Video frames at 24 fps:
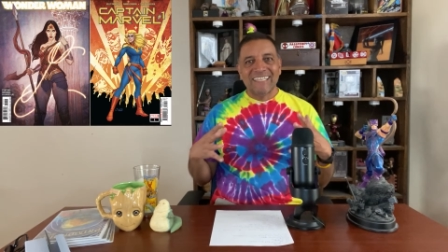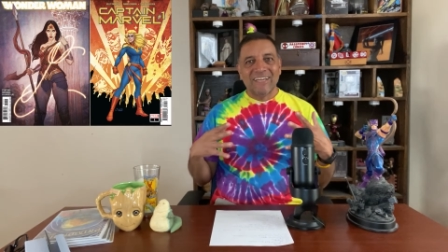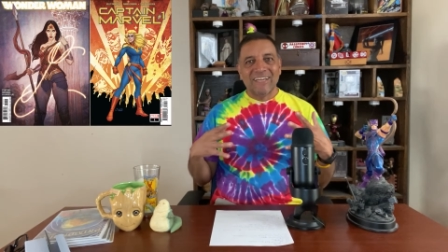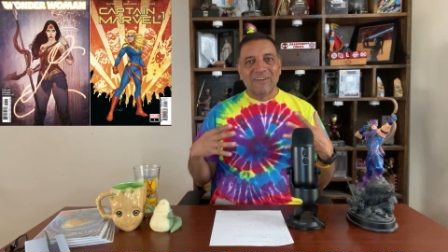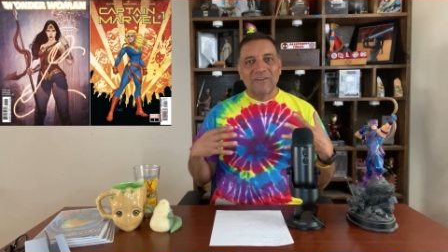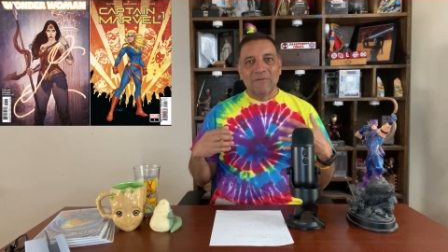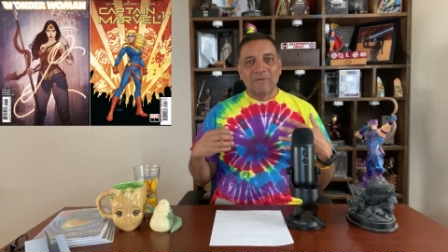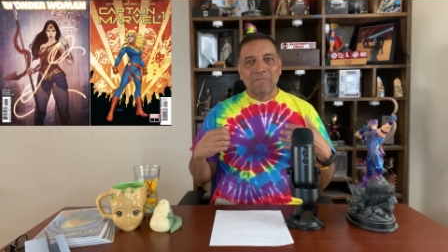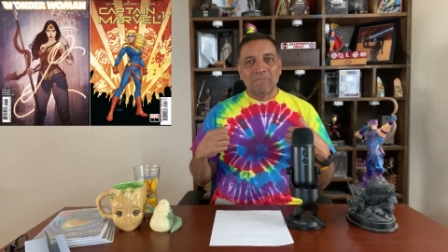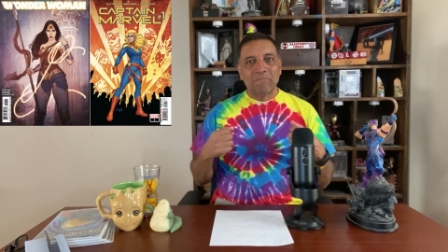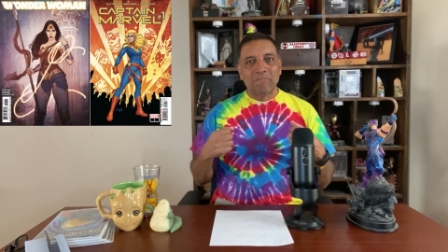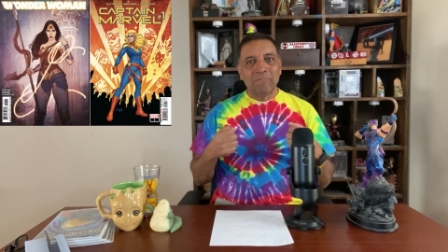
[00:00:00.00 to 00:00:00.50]

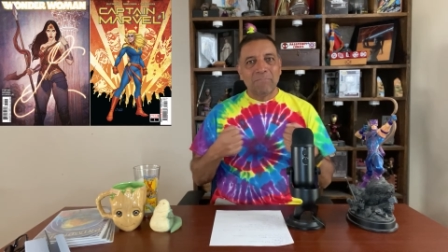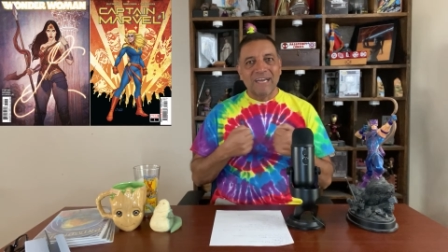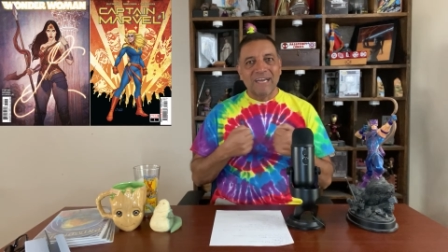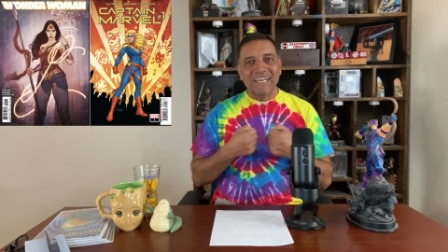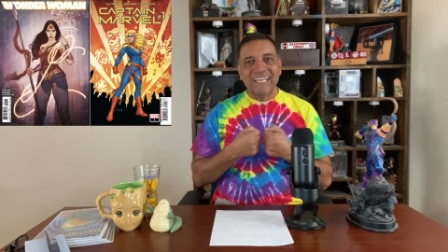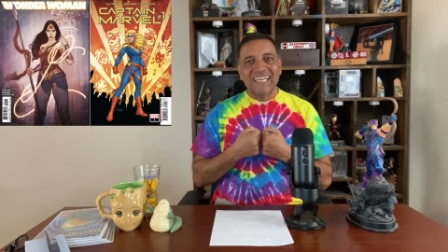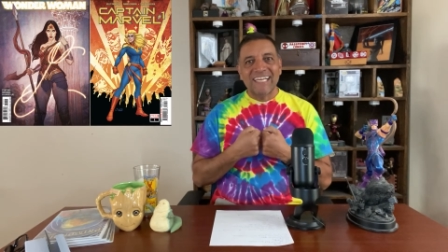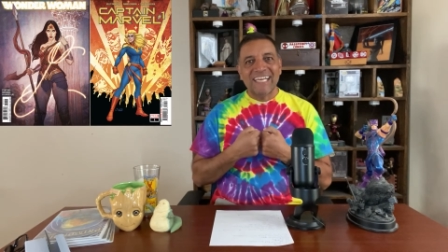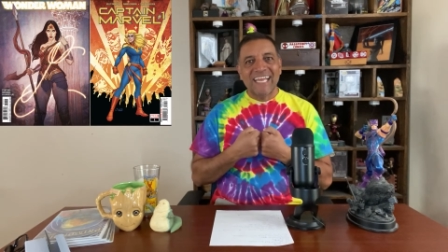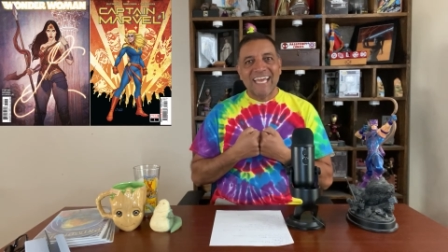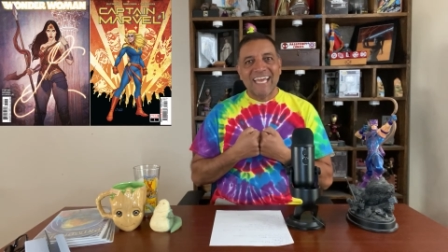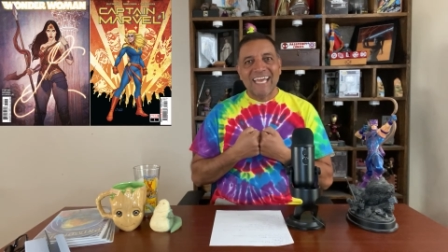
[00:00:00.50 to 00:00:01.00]
they're
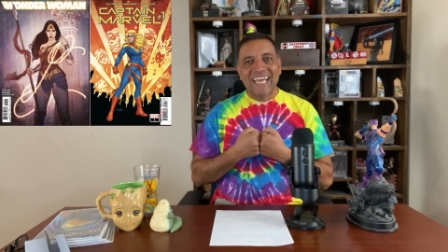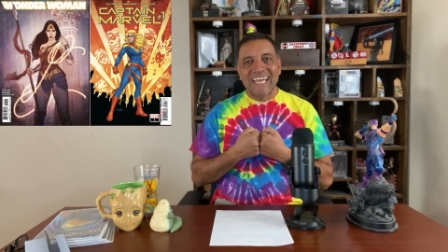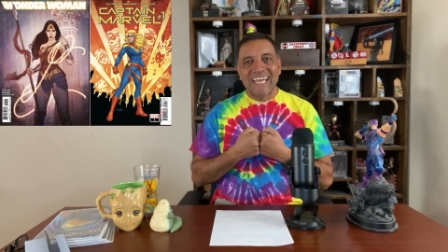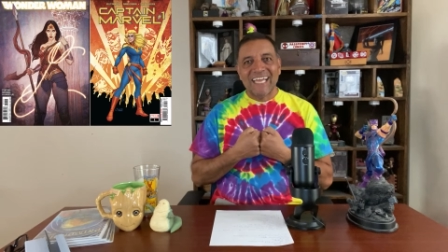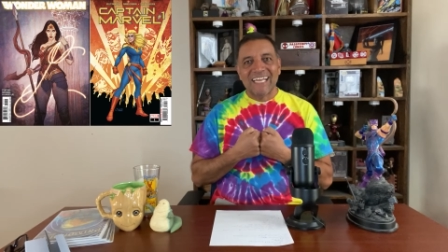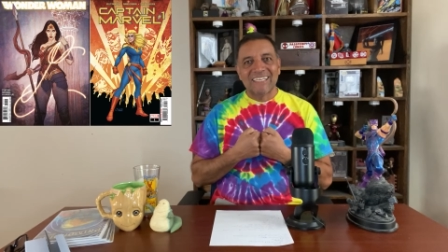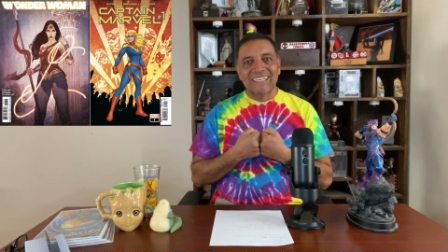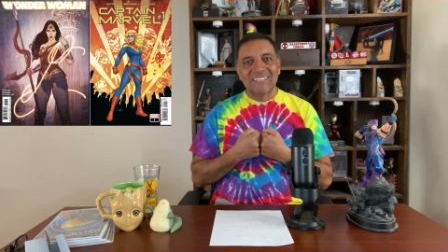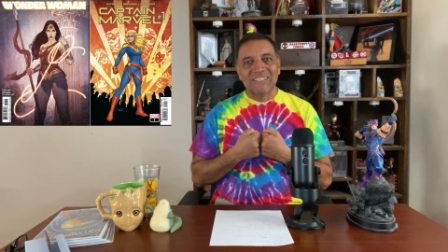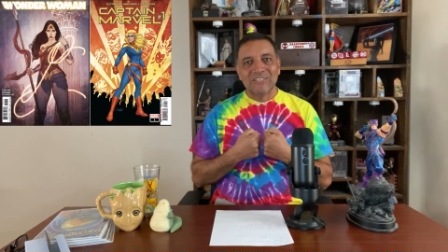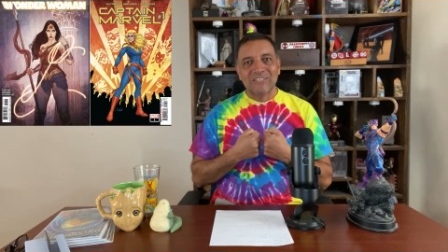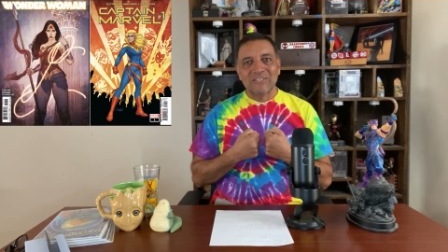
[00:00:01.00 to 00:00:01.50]
butting
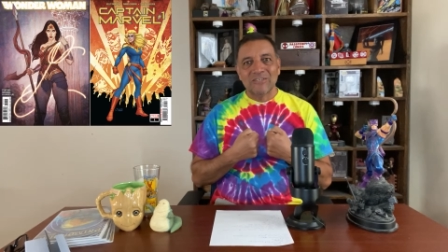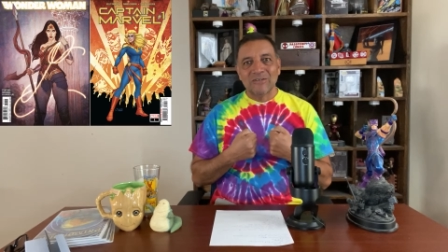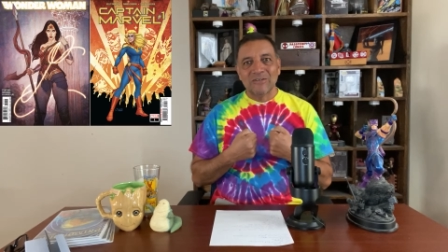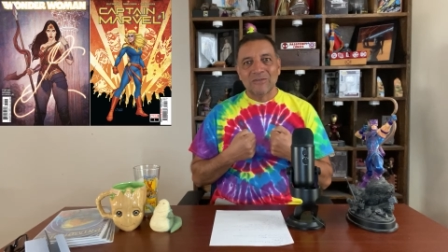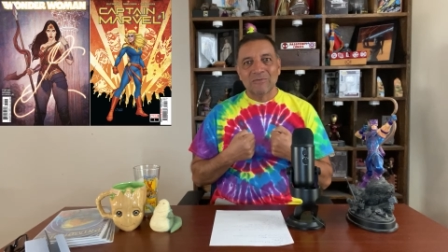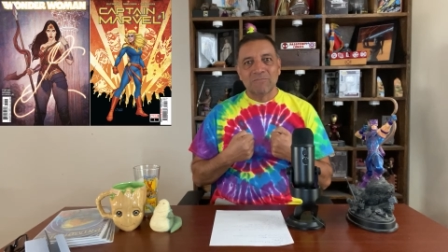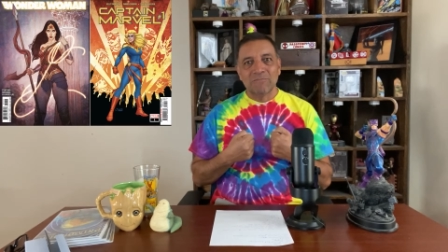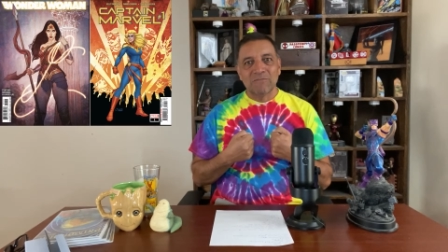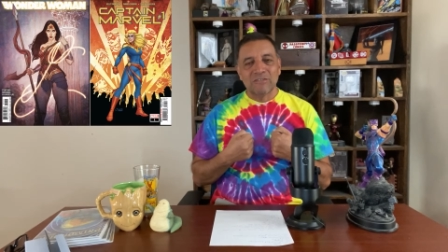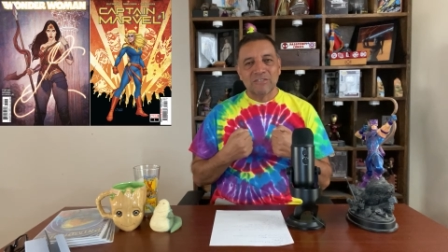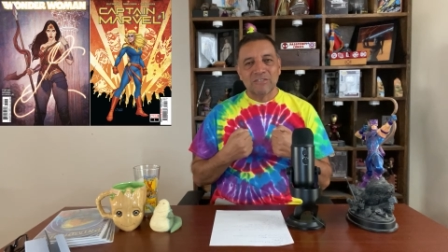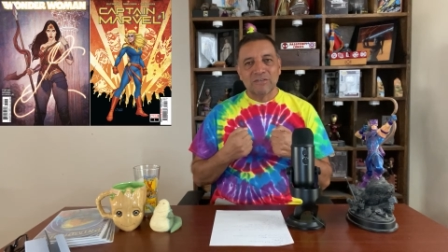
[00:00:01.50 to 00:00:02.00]
heads, you
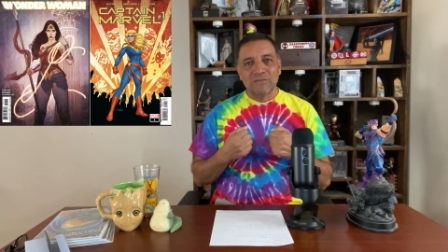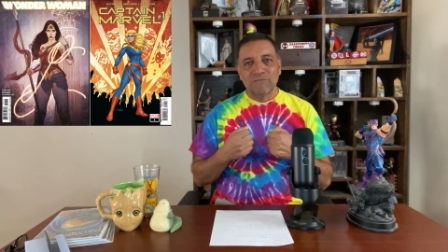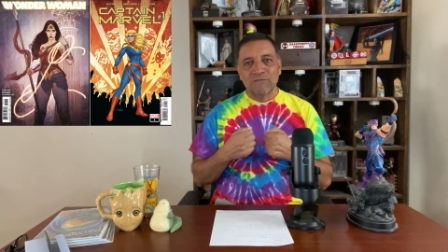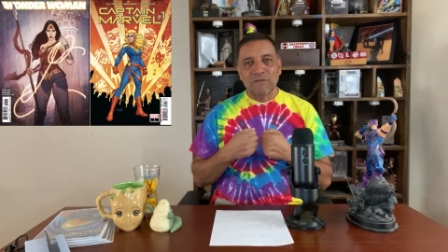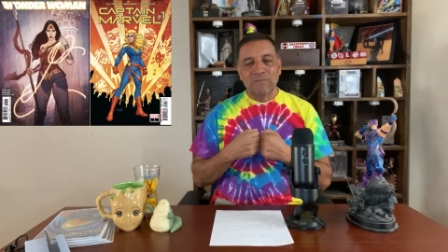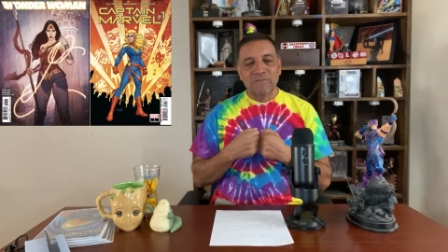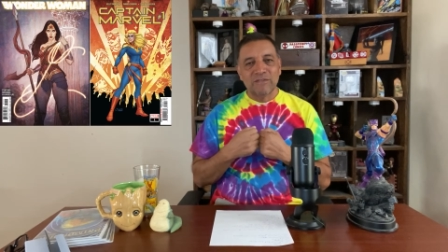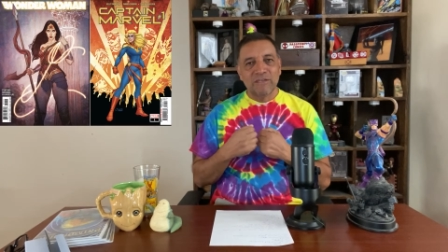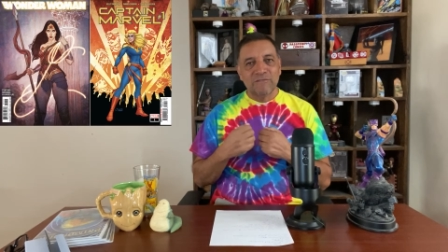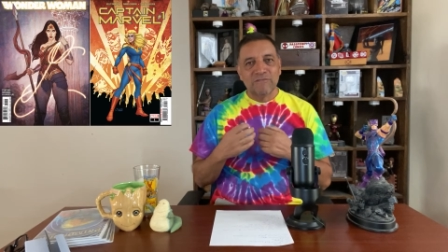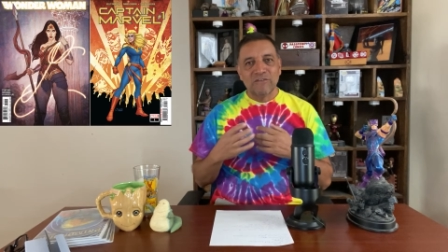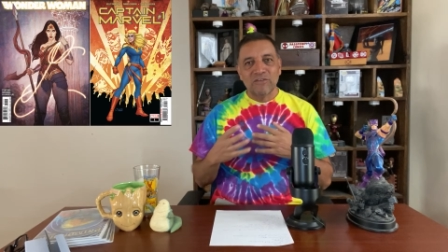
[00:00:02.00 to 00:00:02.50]
know, because they're
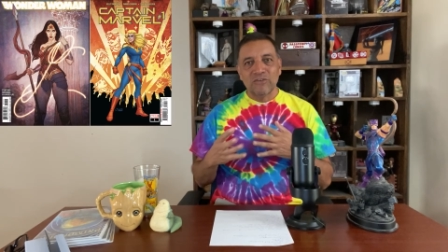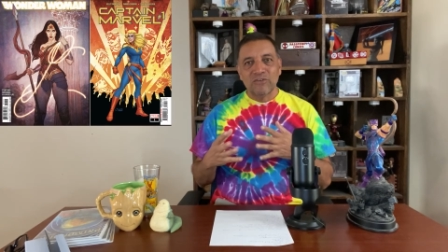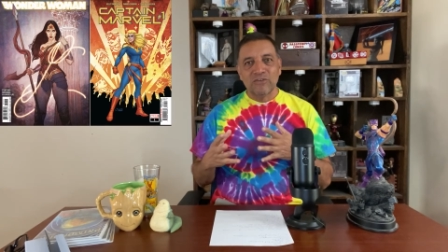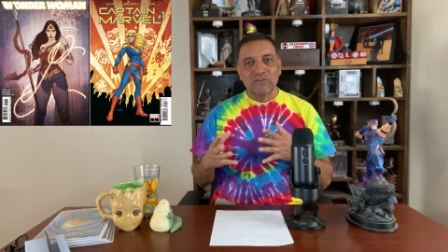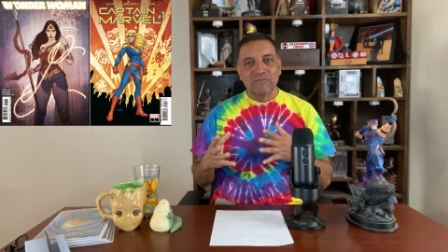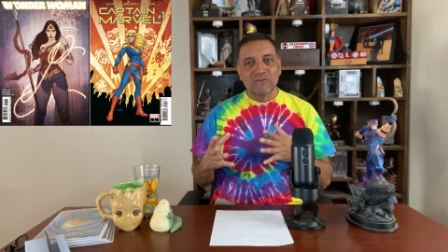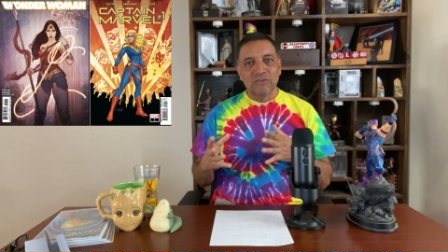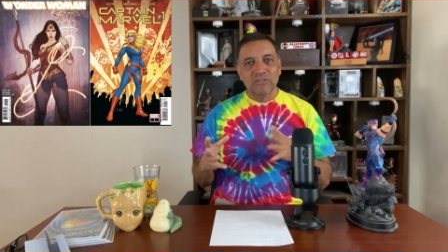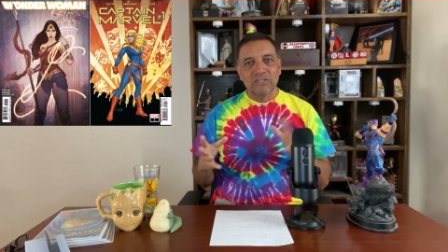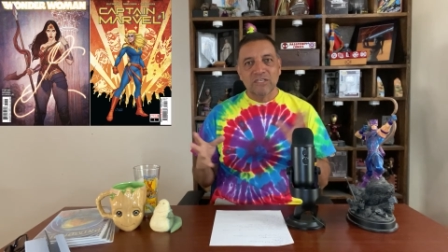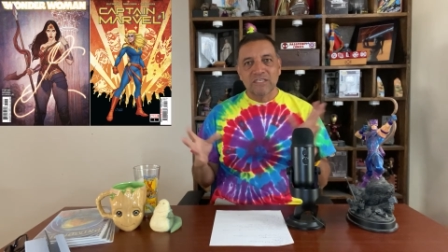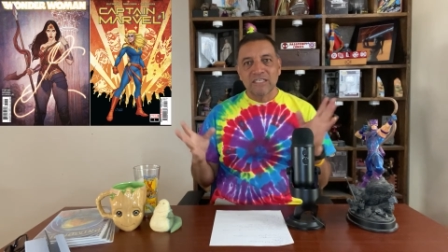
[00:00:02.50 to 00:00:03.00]
from different
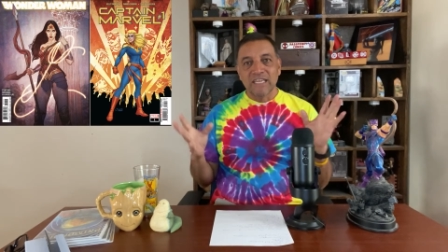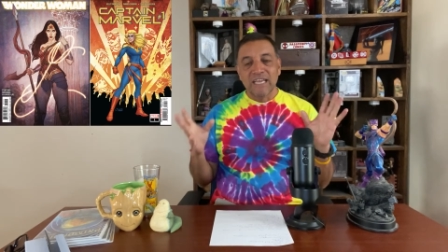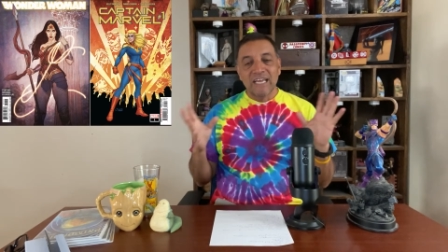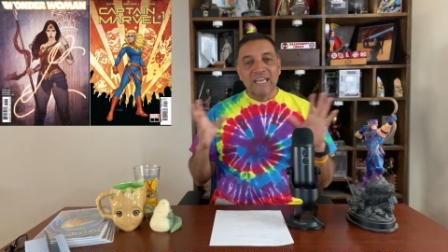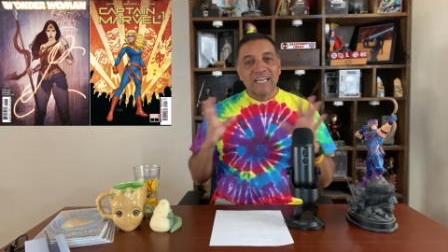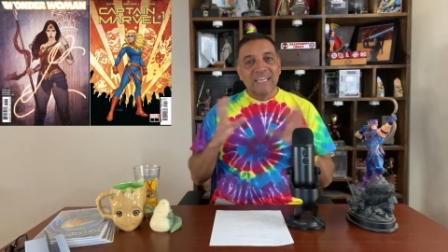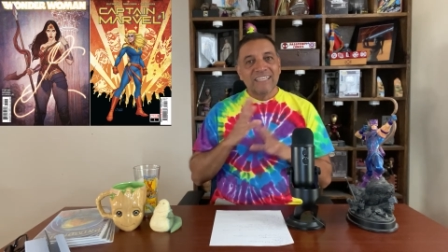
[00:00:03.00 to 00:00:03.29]
universes.